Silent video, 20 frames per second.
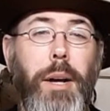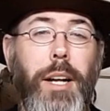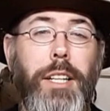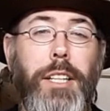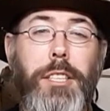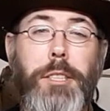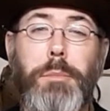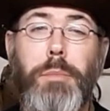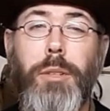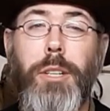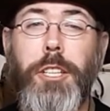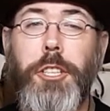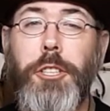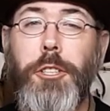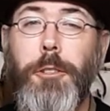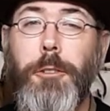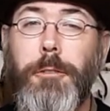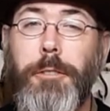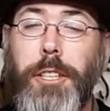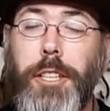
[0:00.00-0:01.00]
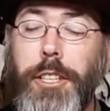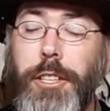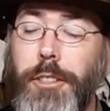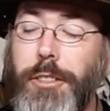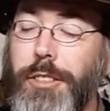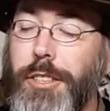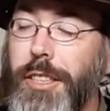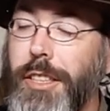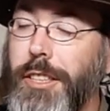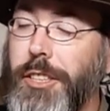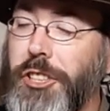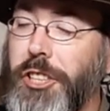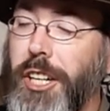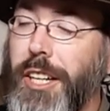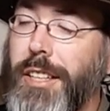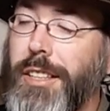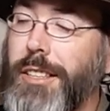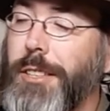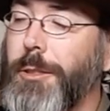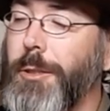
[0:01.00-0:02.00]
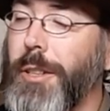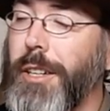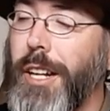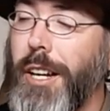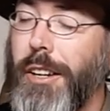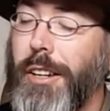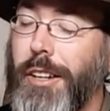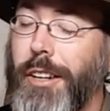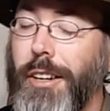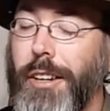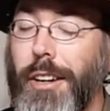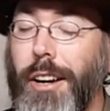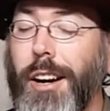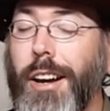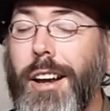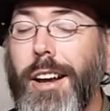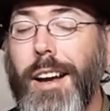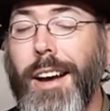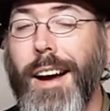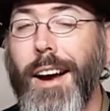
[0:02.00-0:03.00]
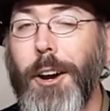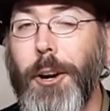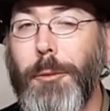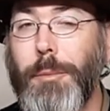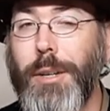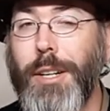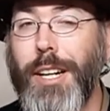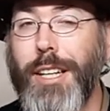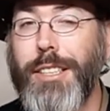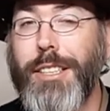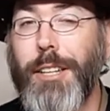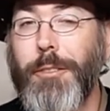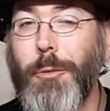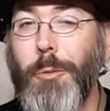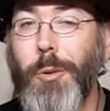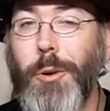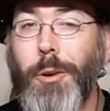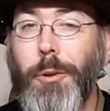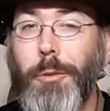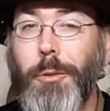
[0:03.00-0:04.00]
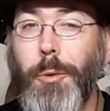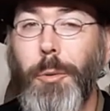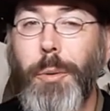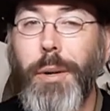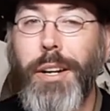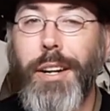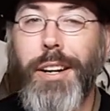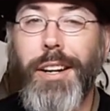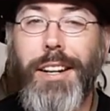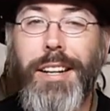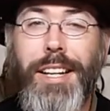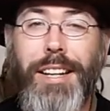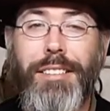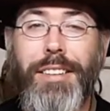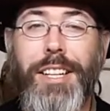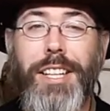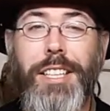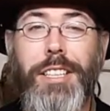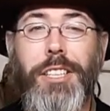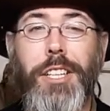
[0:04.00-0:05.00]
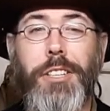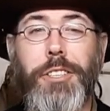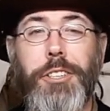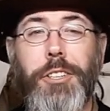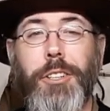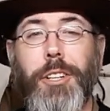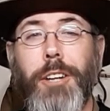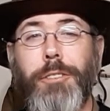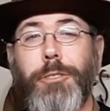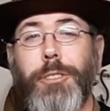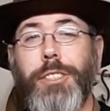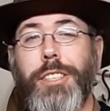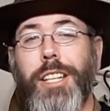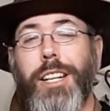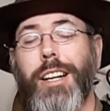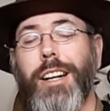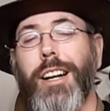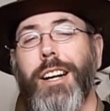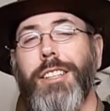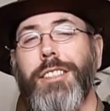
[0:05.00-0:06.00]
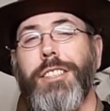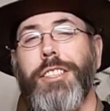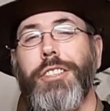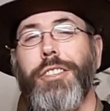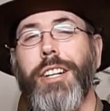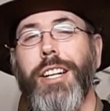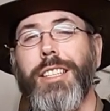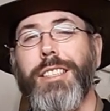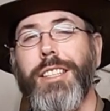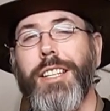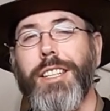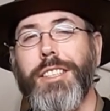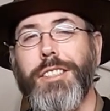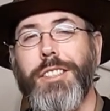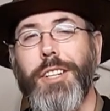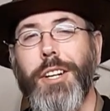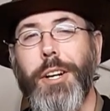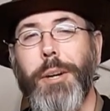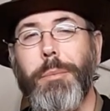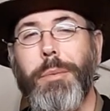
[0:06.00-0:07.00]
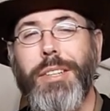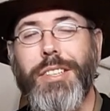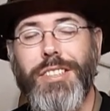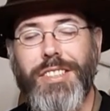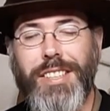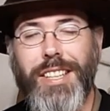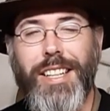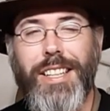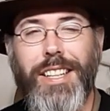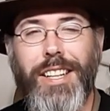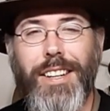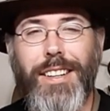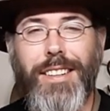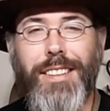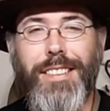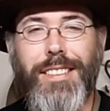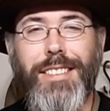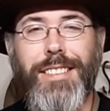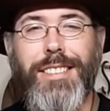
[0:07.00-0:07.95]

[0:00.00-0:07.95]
my inspirational videos, then check this one out here. I hope you guys have a wonderful week. Give a kiss onto your loved ones, and I'll see you guys next time. Take care.